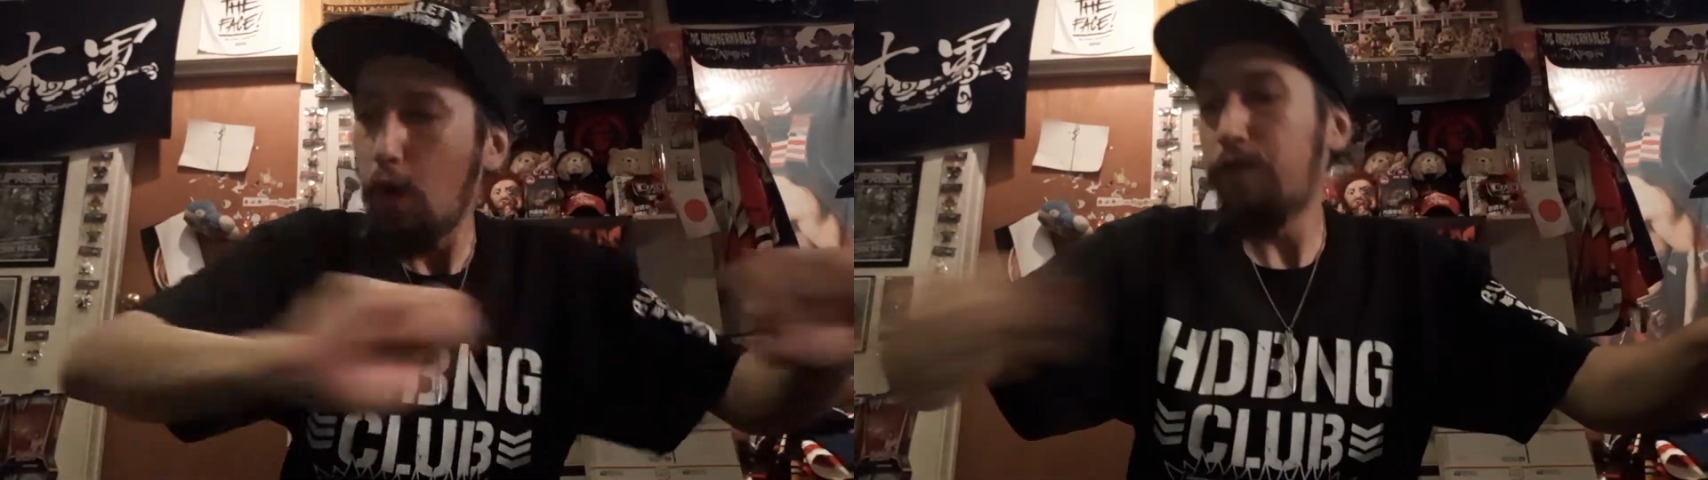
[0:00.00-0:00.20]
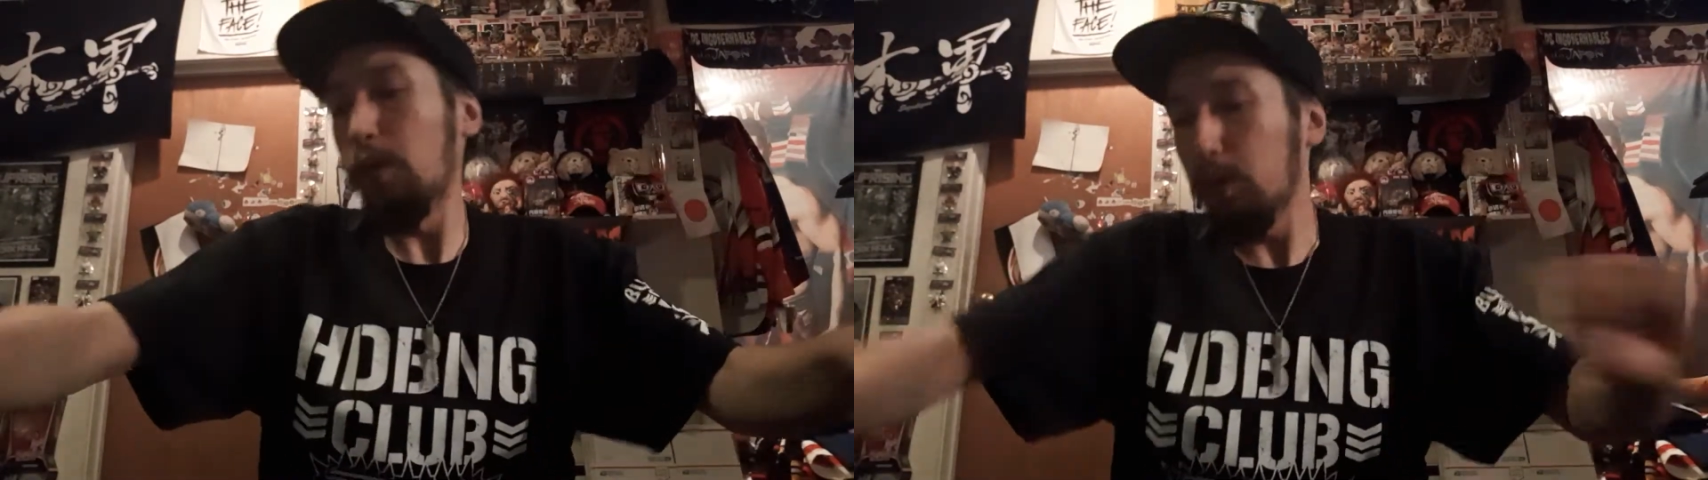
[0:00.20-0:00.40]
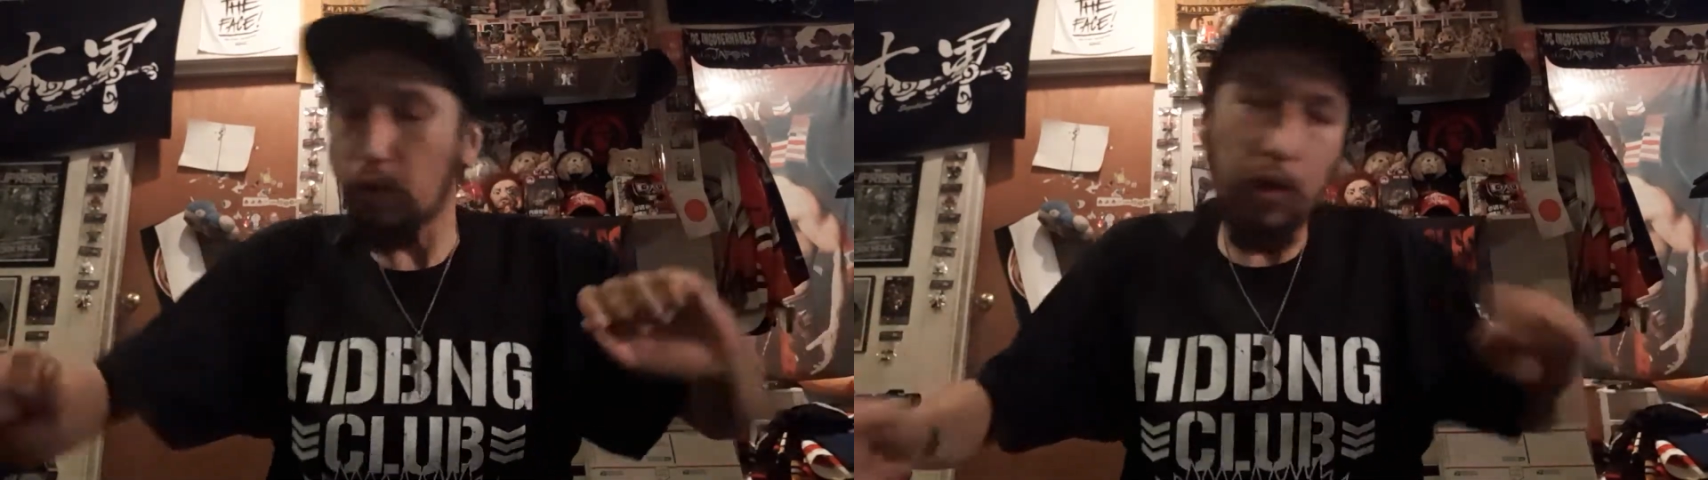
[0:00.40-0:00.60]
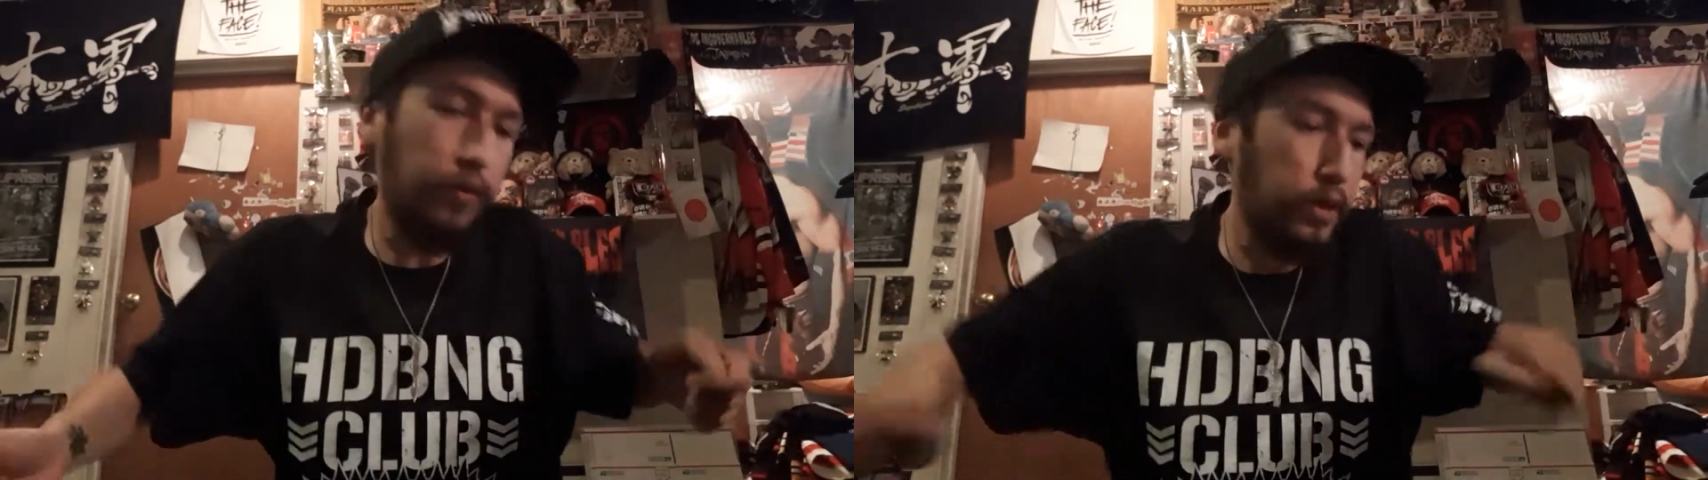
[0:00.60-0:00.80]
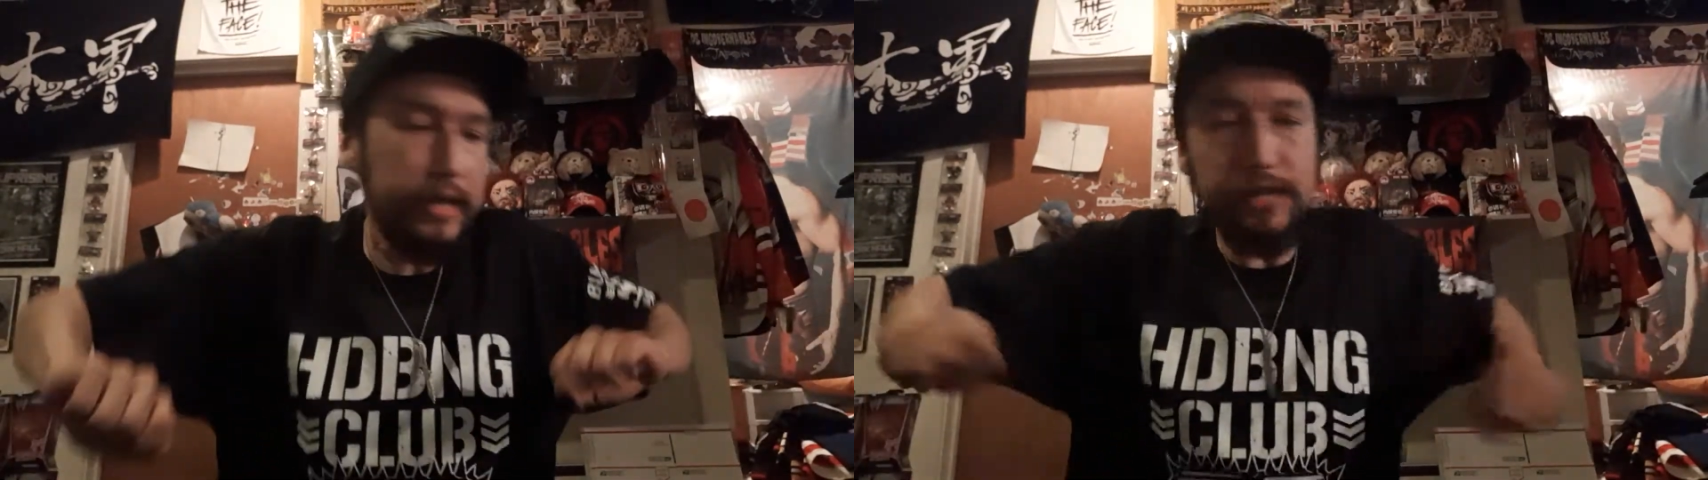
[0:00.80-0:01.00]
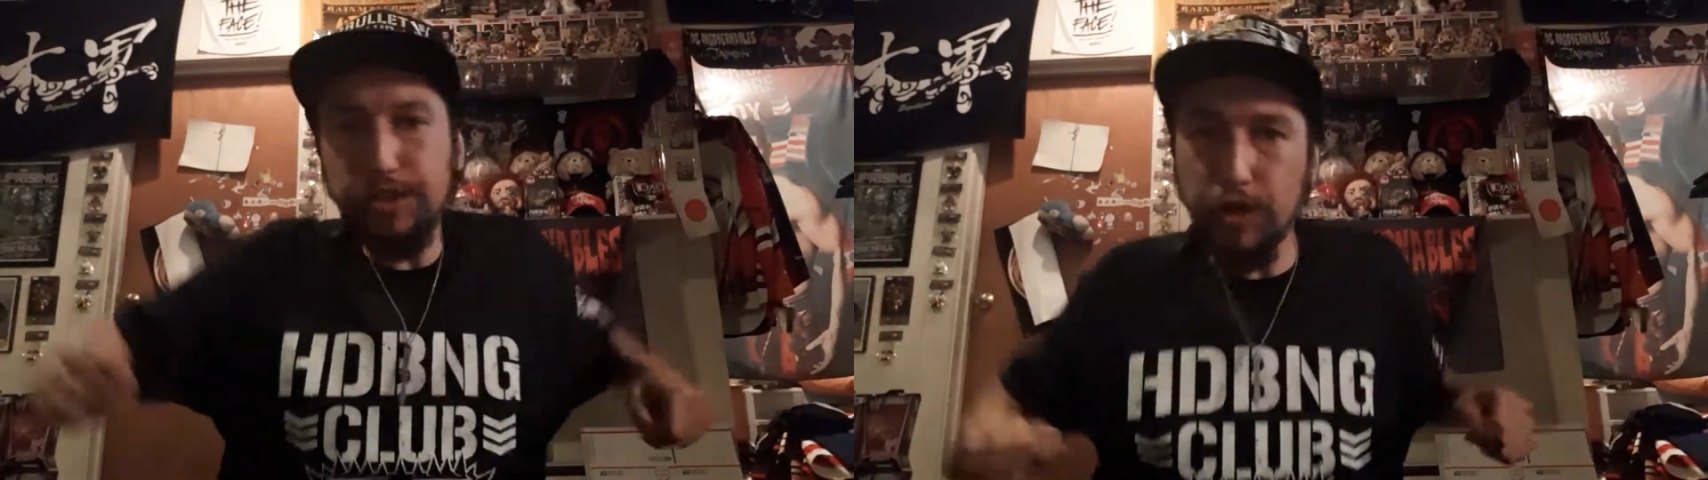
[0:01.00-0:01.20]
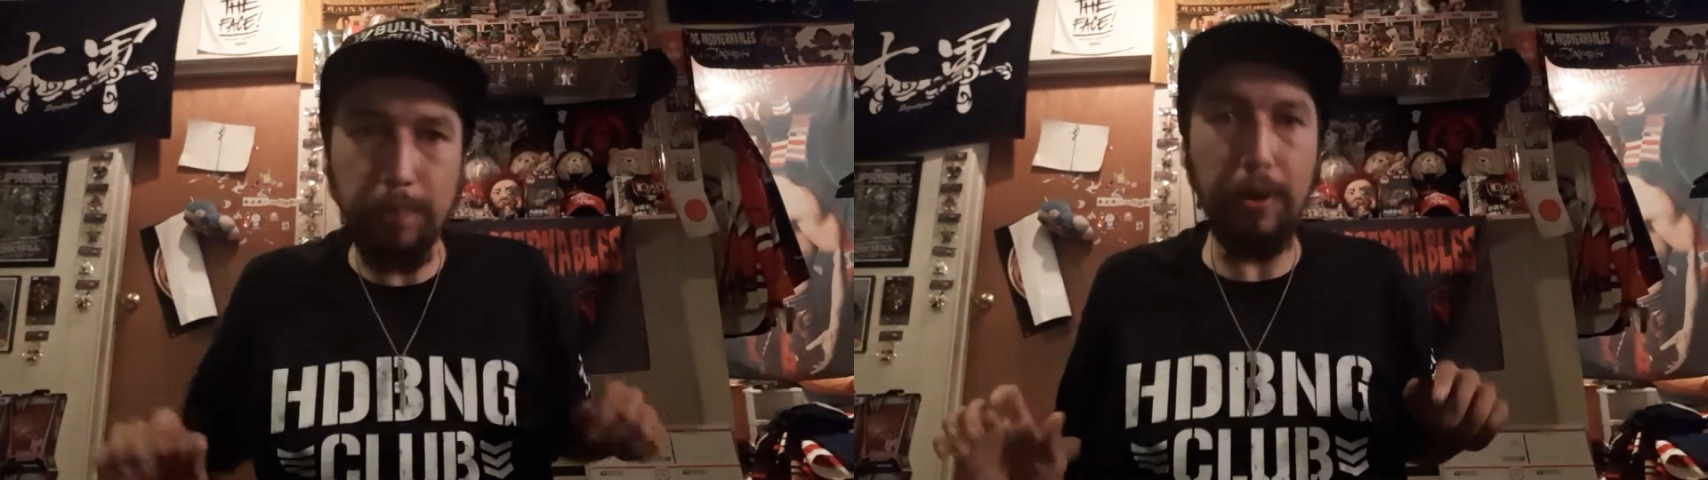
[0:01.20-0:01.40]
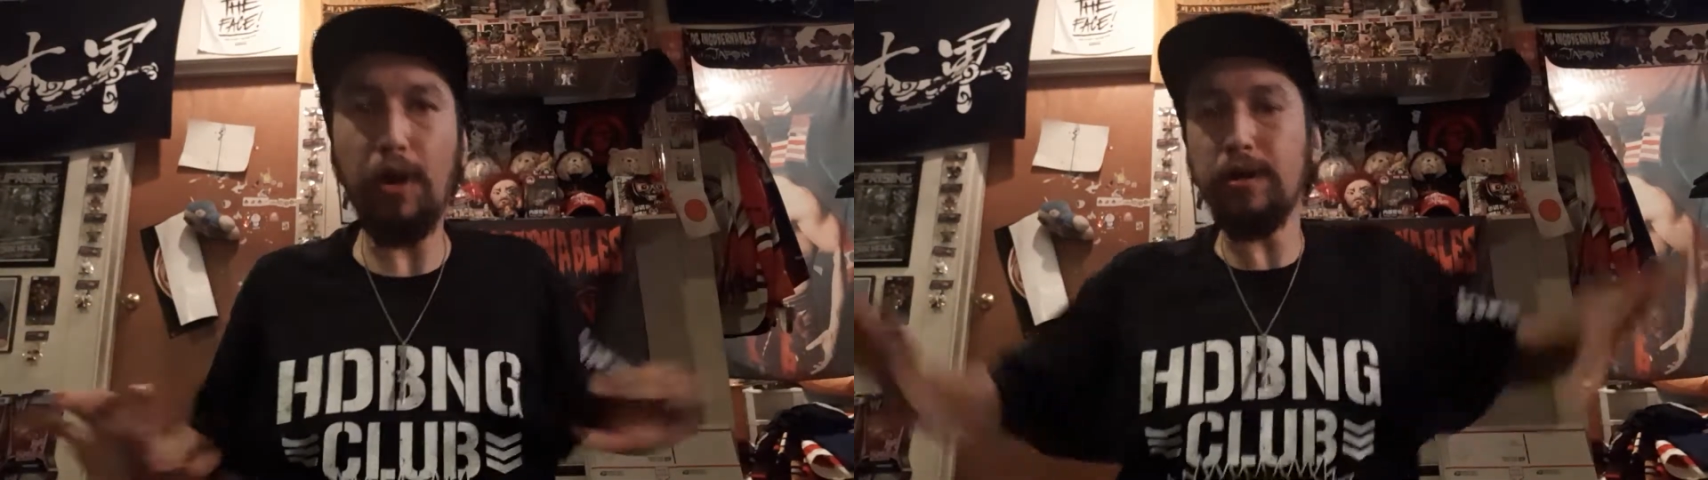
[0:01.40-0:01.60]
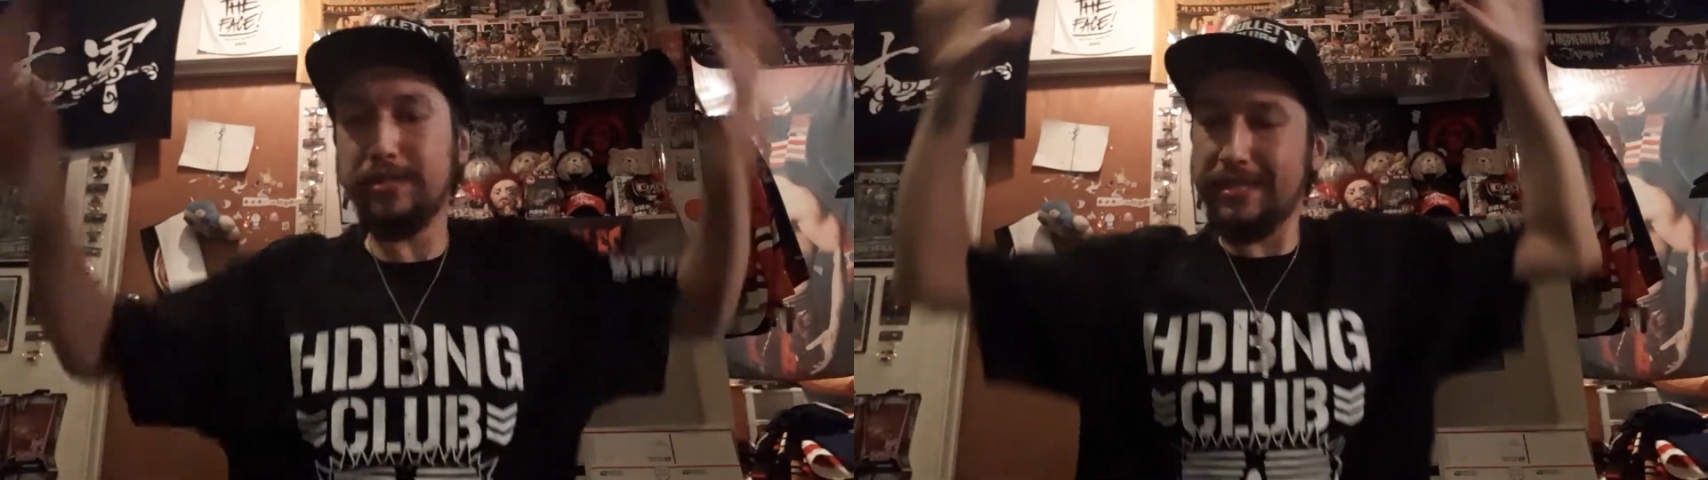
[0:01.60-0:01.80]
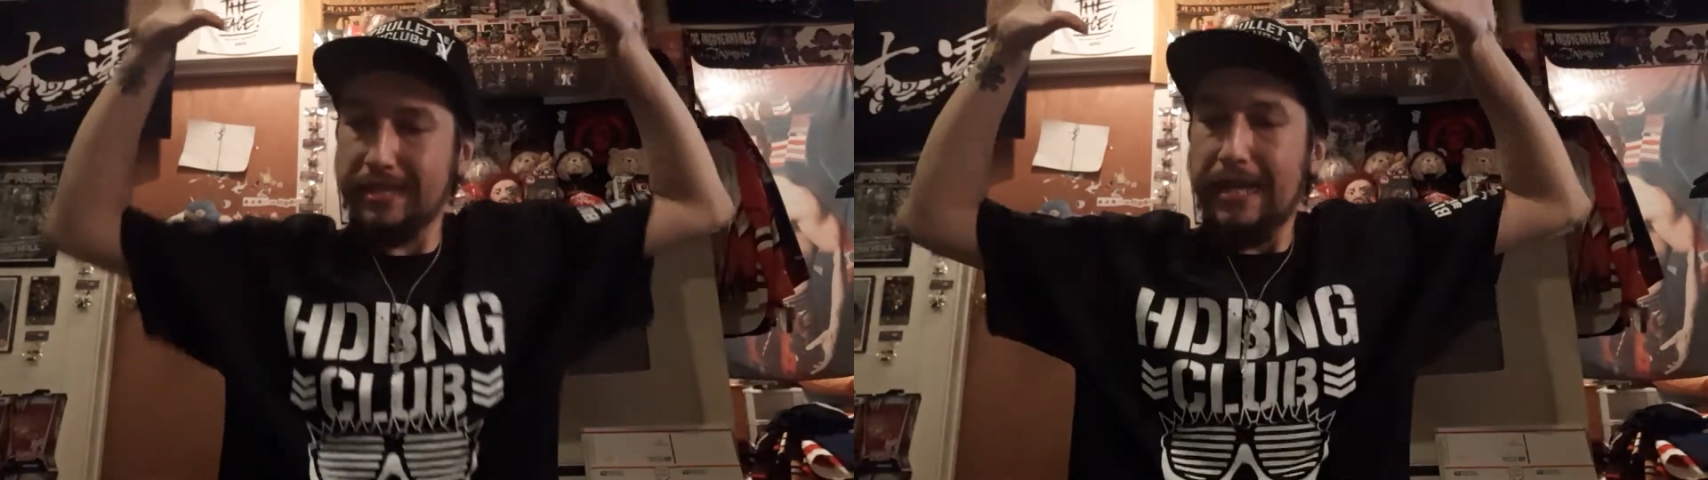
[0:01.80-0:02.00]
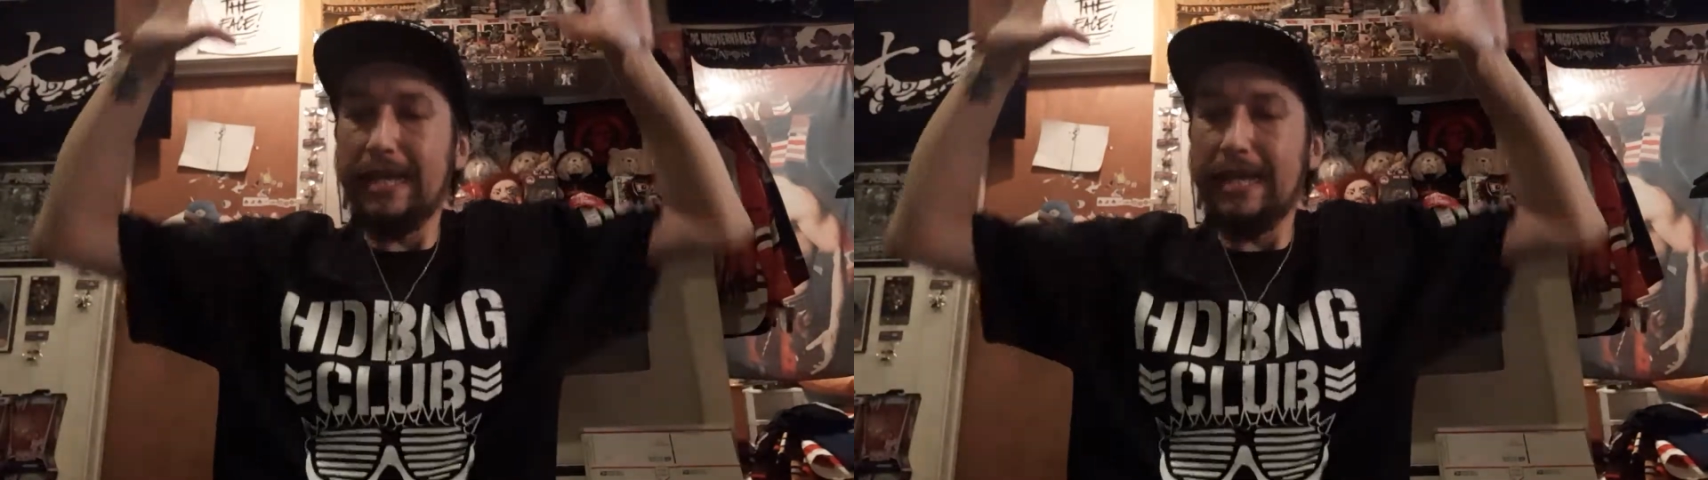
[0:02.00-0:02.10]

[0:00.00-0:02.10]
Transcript: Fold over each of your parts,